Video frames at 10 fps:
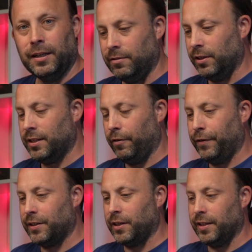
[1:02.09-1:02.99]
Nice little
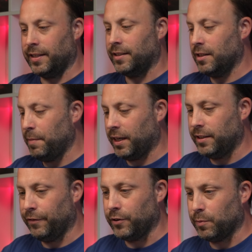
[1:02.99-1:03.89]
feature like this. It does make a
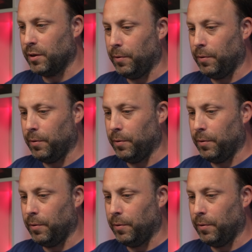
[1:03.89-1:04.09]
difference when you're